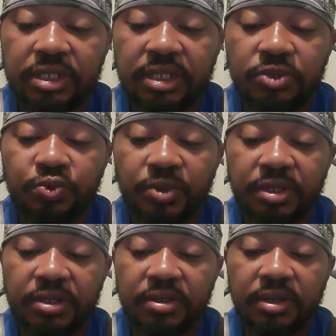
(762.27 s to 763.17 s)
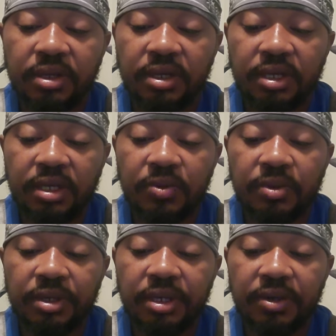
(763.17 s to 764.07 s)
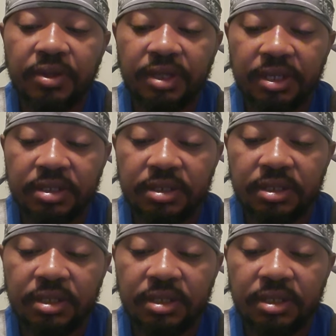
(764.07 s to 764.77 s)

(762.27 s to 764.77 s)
to his will, he will hear us.